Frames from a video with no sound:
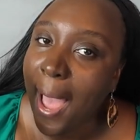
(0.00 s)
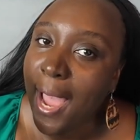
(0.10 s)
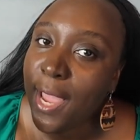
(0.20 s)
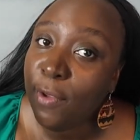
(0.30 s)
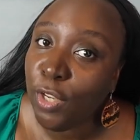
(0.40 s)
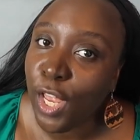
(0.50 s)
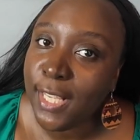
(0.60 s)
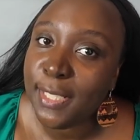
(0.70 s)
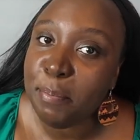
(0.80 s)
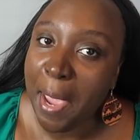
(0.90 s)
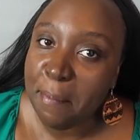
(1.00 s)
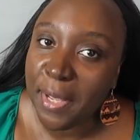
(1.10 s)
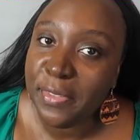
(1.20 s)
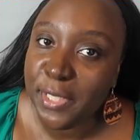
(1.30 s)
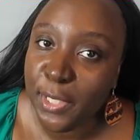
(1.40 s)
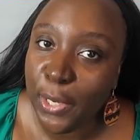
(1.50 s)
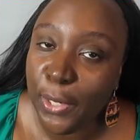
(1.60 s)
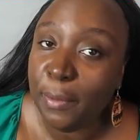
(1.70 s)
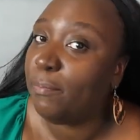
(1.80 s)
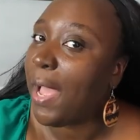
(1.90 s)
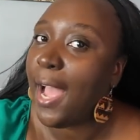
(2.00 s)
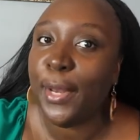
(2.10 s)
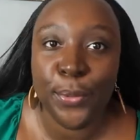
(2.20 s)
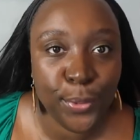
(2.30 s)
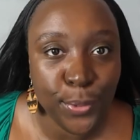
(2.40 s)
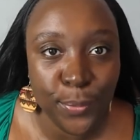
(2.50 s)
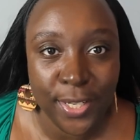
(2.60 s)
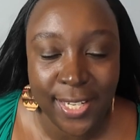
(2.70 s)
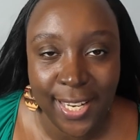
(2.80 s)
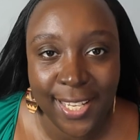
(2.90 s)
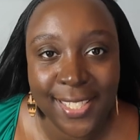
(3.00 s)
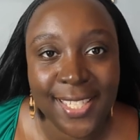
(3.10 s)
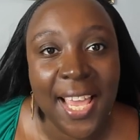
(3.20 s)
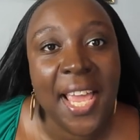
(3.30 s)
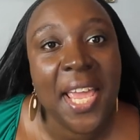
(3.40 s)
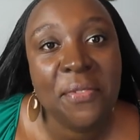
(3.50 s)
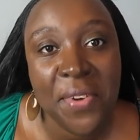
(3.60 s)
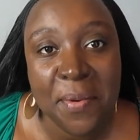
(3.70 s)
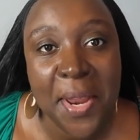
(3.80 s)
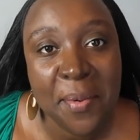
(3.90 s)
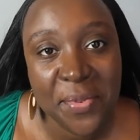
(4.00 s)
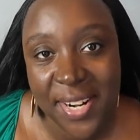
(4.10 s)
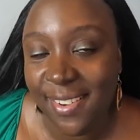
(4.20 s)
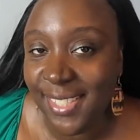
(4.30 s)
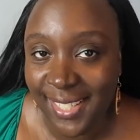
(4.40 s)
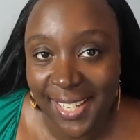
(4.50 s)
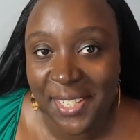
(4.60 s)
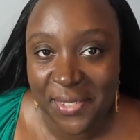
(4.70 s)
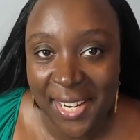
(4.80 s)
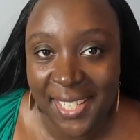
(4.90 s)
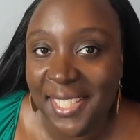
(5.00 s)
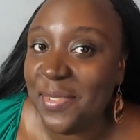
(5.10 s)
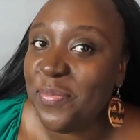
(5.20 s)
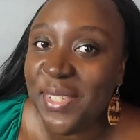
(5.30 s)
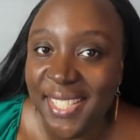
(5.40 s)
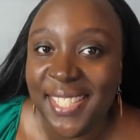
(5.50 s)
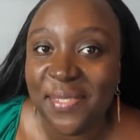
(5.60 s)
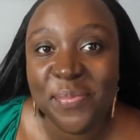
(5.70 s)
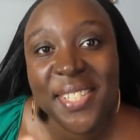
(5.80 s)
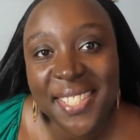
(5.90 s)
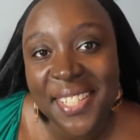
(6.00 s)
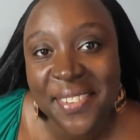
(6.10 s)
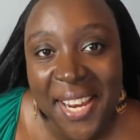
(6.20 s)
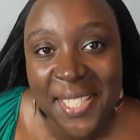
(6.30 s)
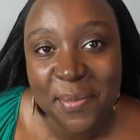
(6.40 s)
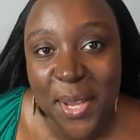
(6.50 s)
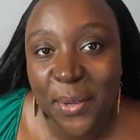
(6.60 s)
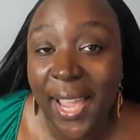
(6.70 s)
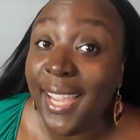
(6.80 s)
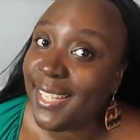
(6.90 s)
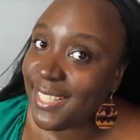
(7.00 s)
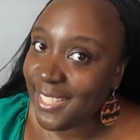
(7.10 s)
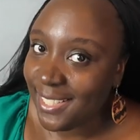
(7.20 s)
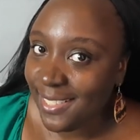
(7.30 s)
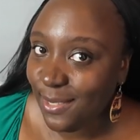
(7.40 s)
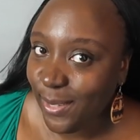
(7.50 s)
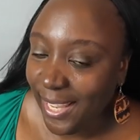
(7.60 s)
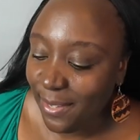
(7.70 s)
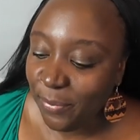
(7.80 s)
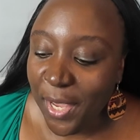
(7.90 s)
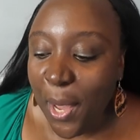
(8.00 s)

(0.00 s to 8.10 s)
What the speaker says: I have lost my mother tongue. I don't know what it is. If I'm not pronouncing it correctly, please correct me, okay? In a gentle way.